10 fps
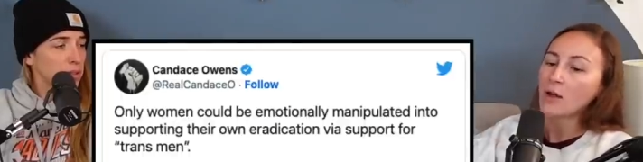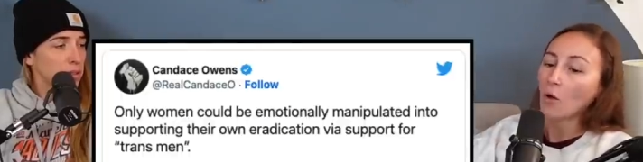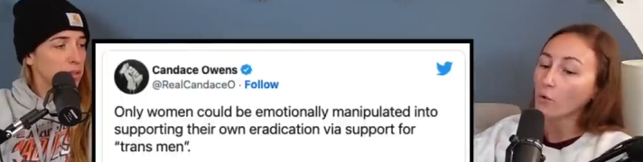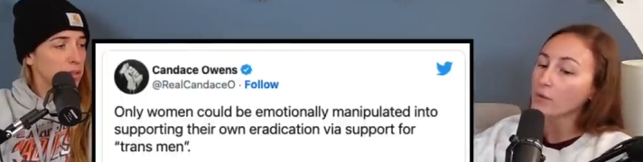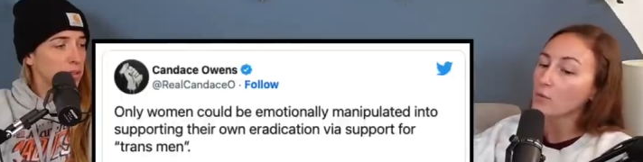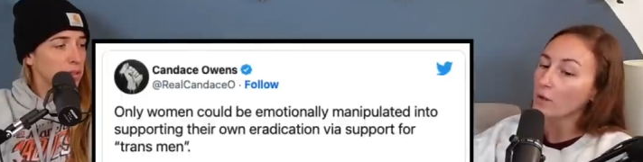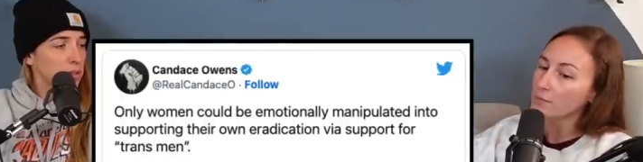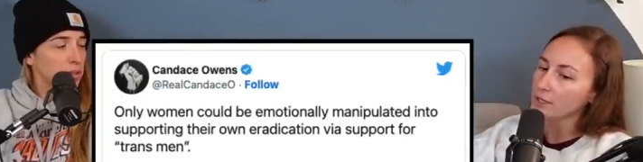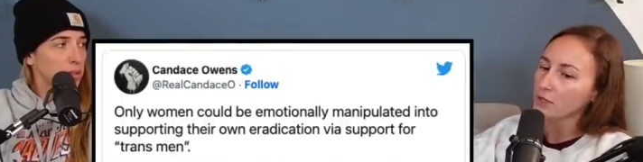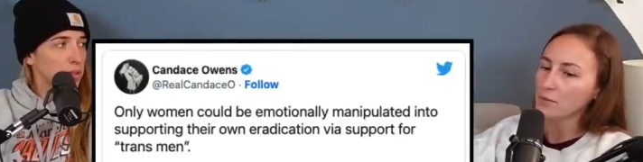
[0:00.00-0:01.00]
Speaker 1: Only
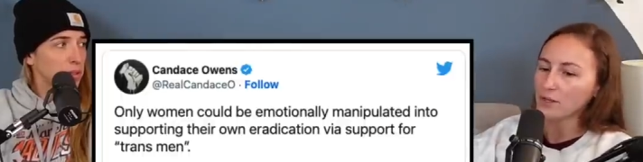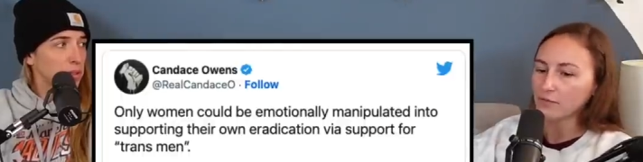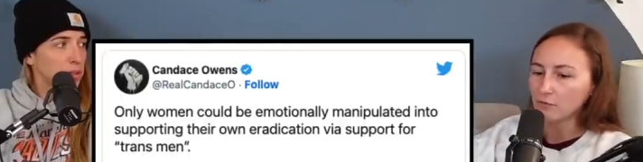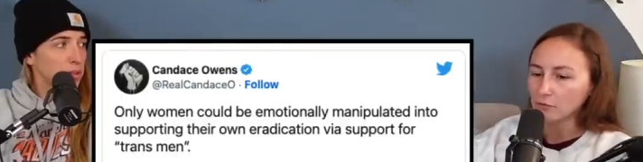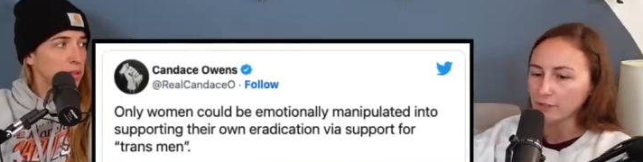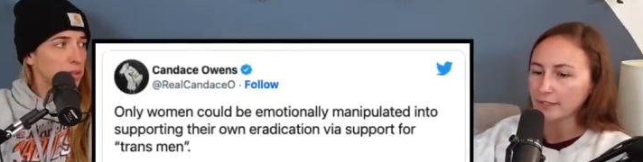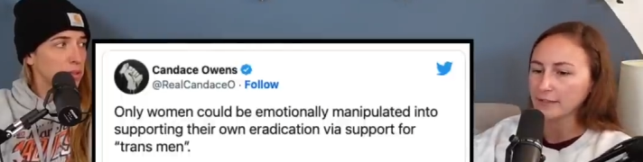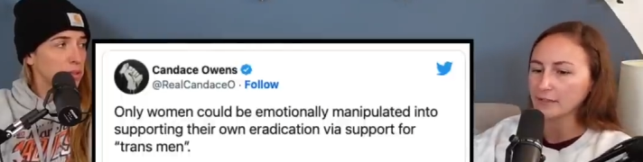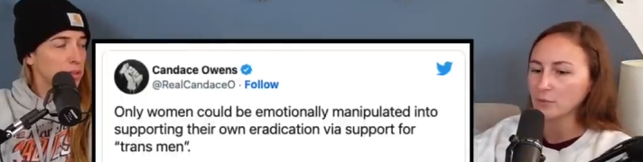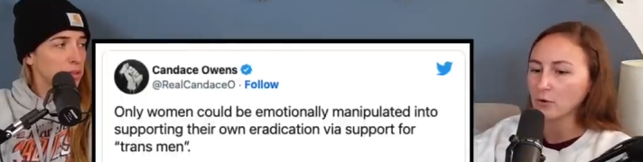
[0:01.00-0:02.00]
women could be fooled into
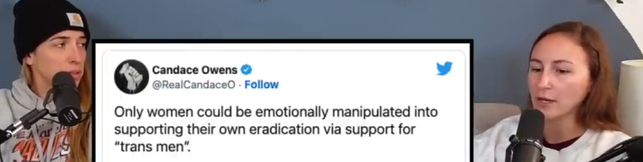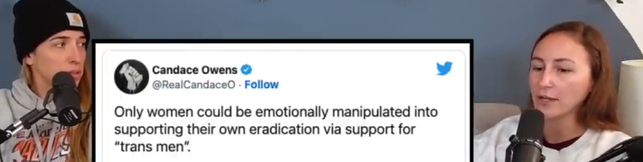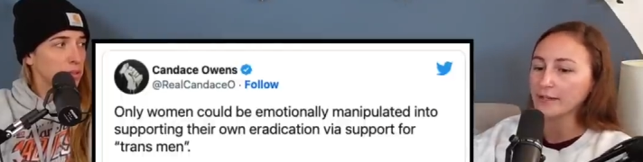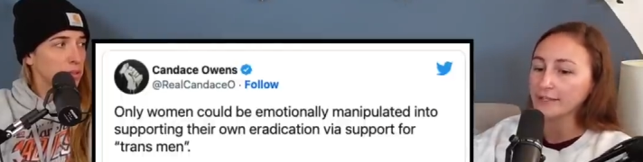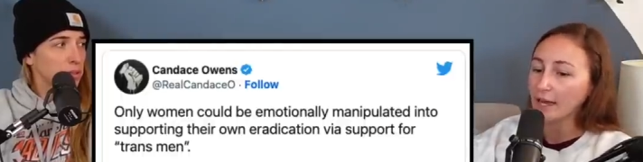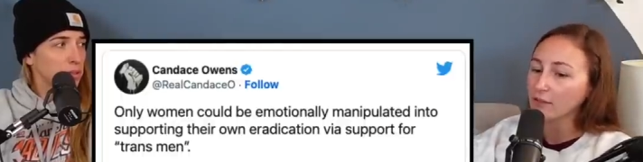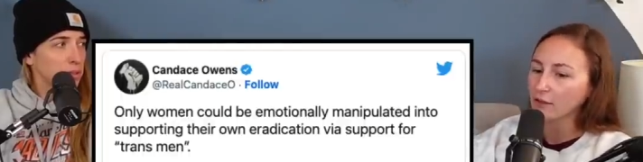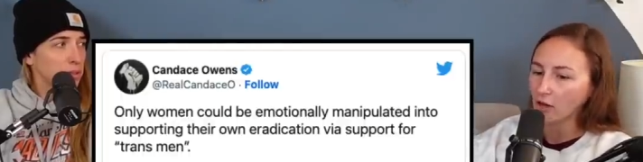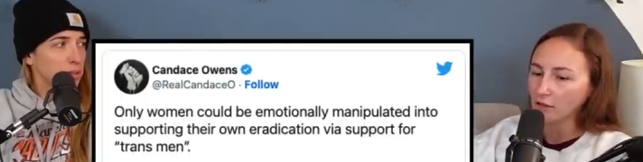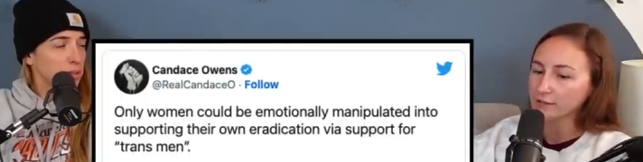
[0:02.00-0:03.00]
supporting a death
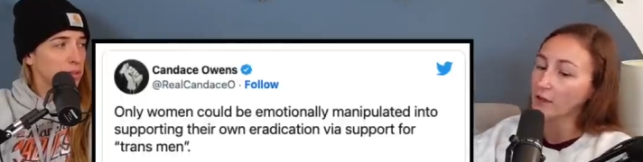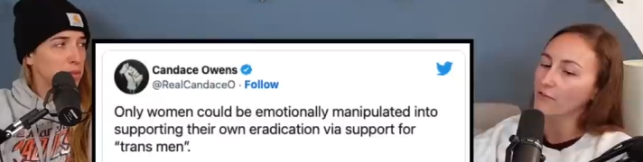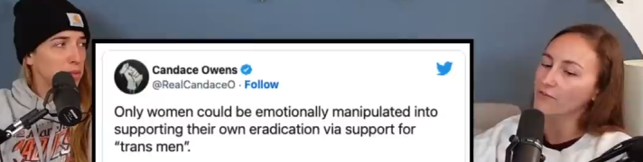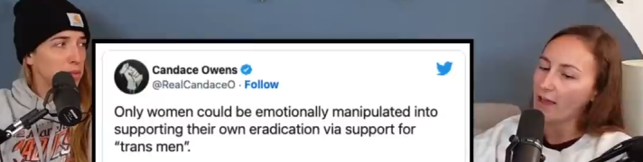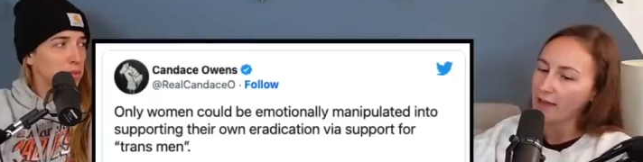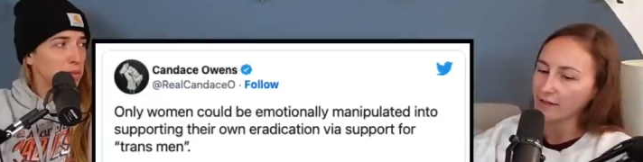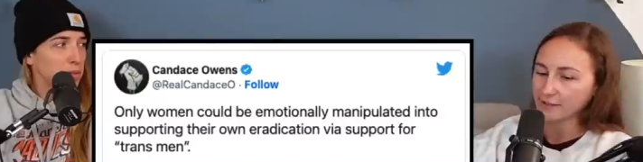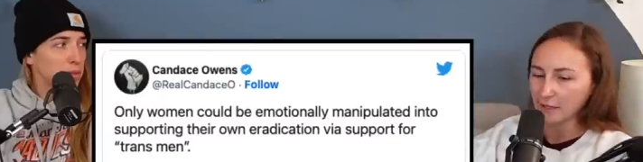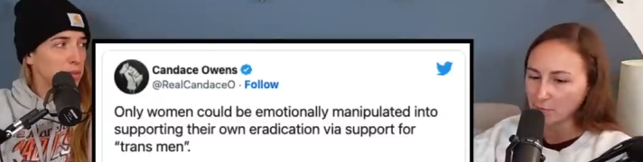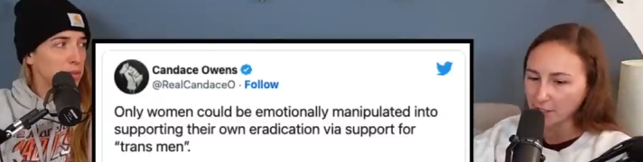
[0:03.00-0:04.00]
cult of fat
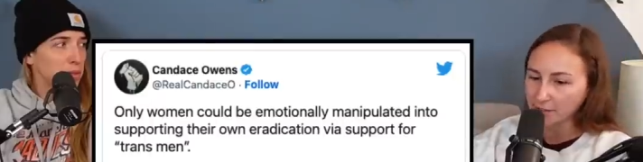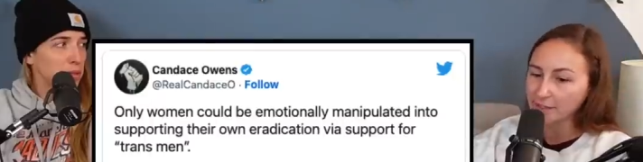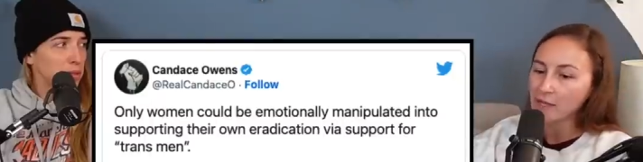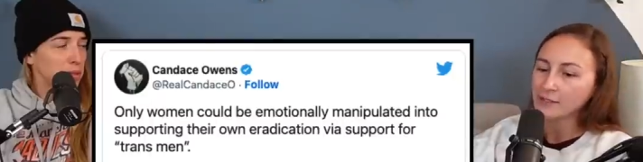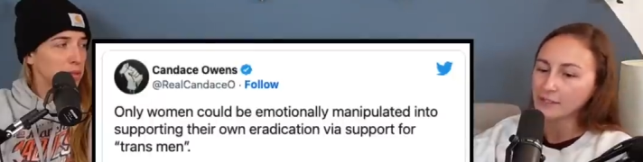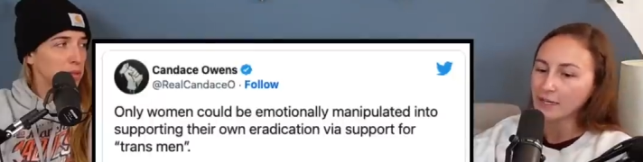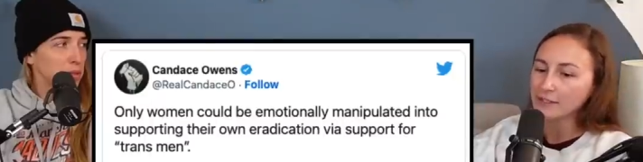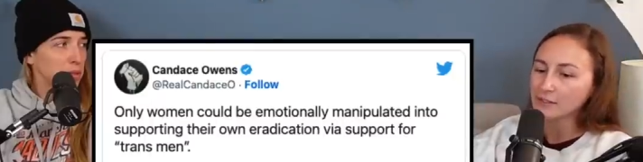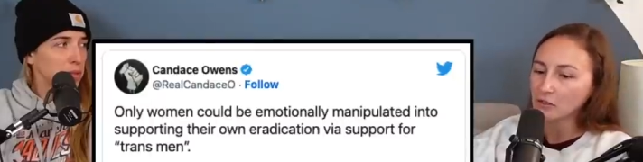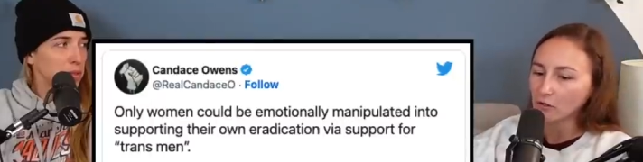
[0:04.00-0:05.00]
acceptance.
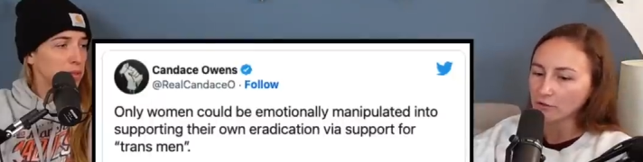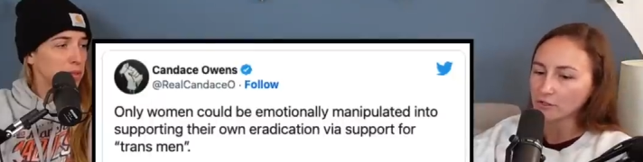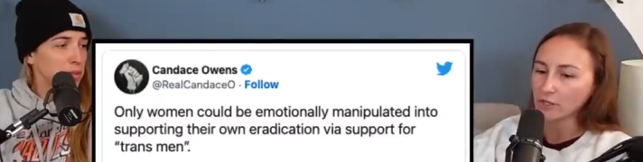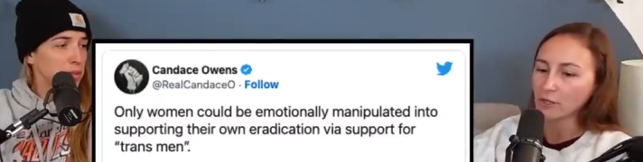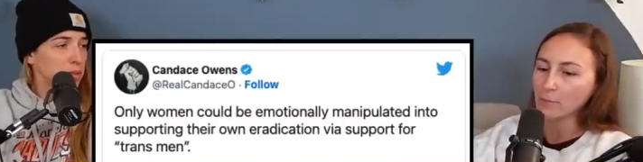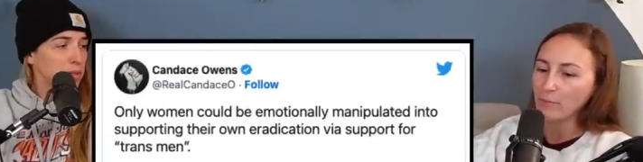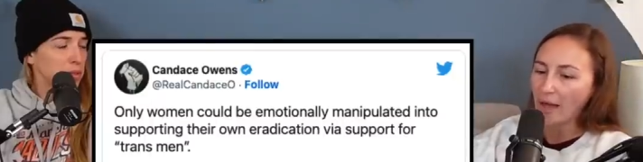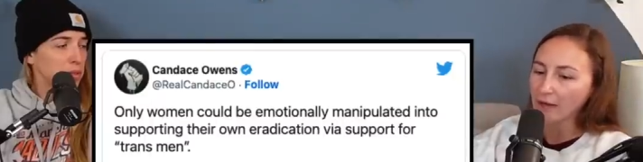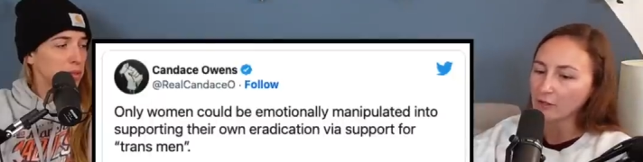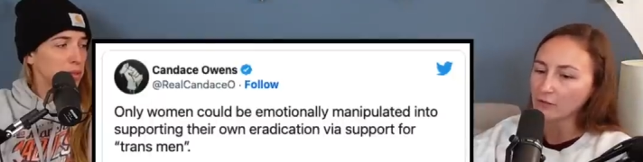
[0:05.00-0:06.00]
Today's culture
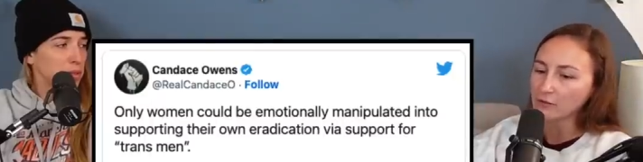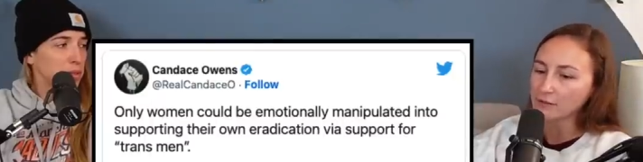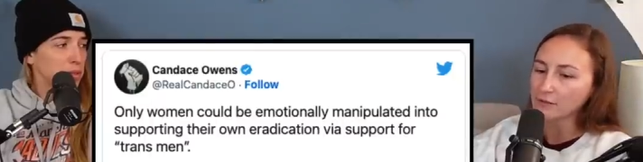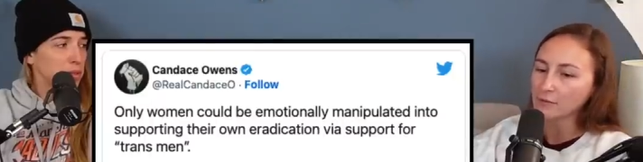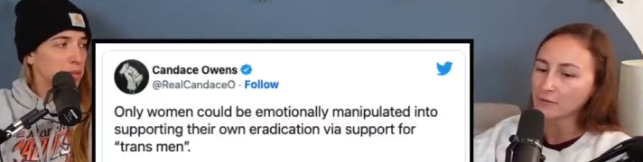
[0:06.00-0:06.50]
battles.